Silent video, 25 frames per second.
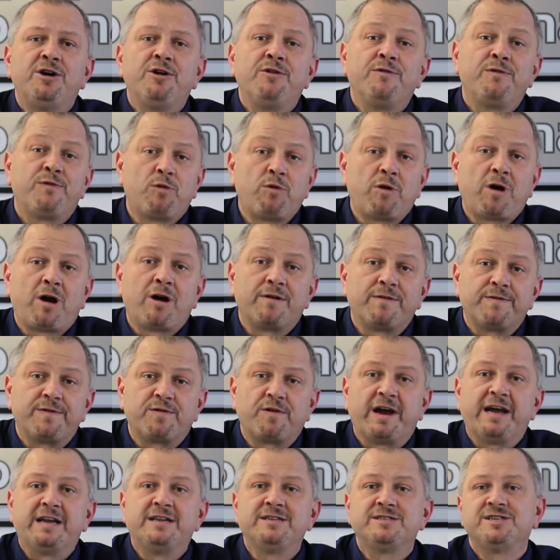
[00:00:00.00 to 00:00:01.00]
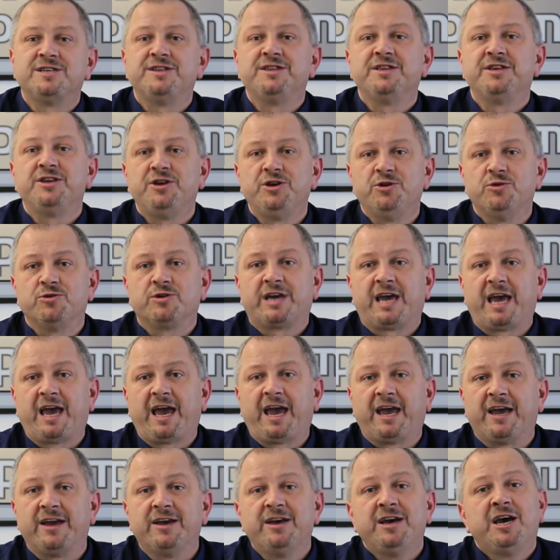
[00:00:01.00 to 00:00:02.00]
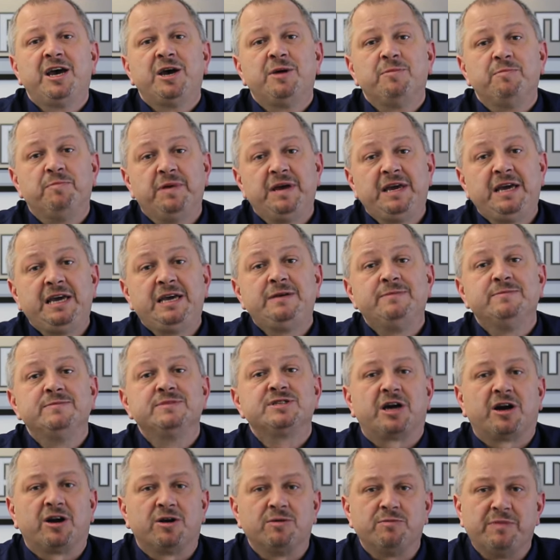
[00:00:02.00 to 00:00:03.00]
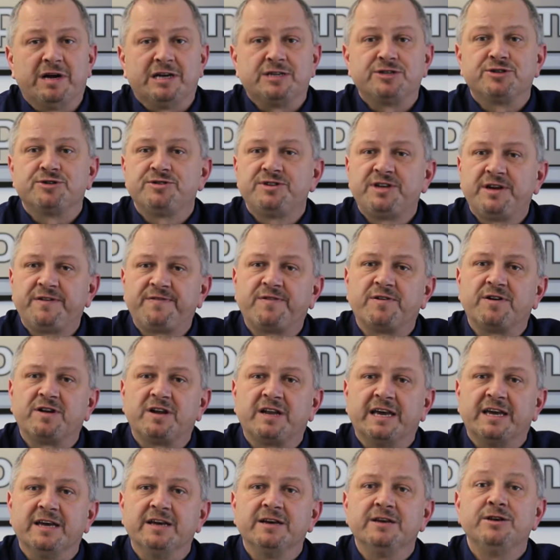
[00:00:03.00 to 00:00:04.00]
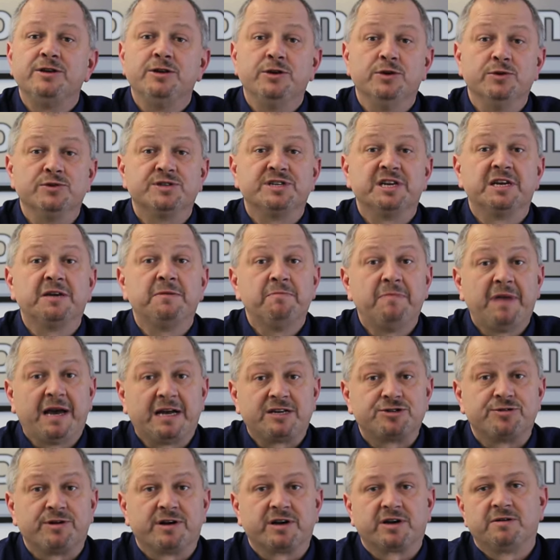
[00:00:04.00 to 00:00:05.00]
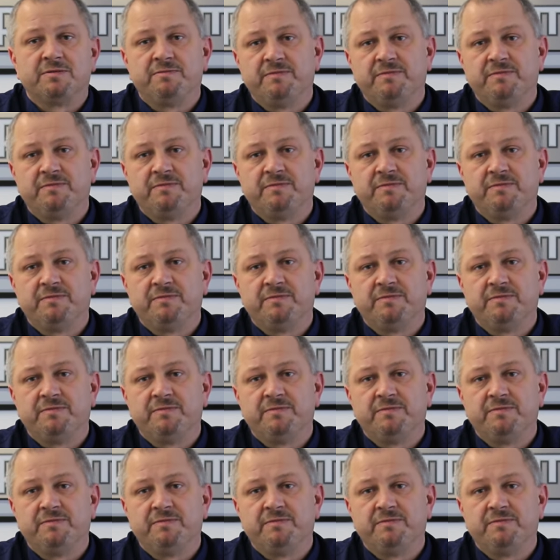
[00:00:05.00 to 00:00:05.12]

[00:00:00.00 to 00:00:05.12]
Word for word: For our friends in the UK, beams are measured differently using metric